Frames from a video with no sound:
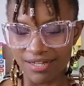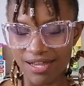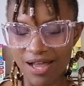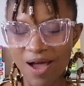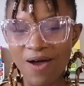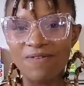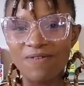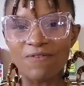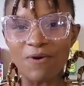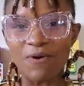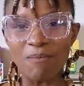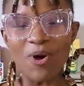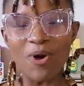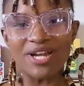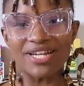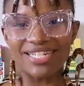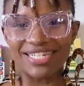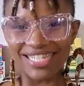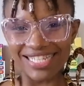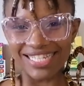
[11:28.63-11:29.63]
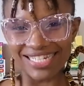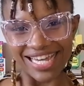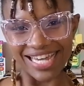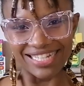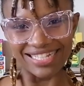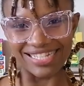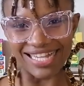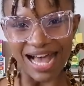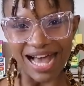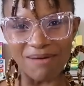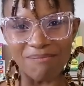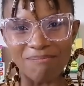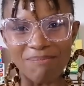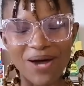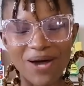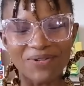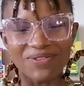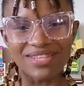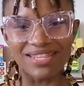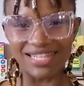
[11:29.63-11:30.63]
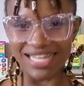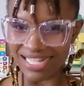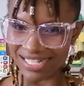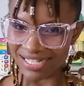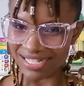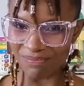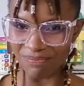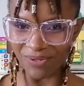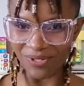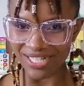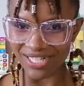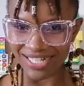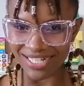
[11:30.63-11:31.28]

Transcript: For more details about this book,